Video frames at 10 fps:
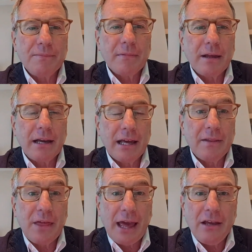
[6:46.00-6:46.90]
again,
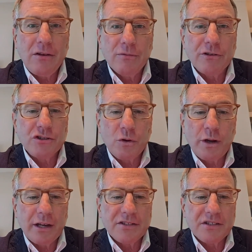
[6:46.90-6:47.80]
thank you for
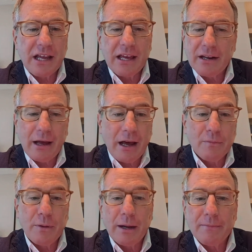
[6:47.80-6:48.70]
joining us today. And
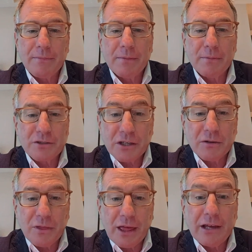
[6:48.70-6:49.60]
Anupam, in
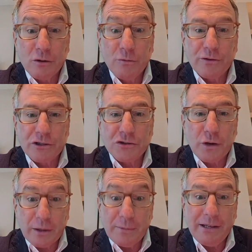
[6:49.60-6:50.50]
particular, thank you for
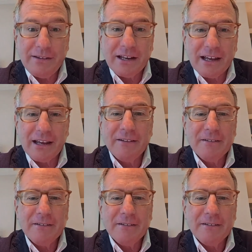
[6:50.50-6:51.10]
joining me today.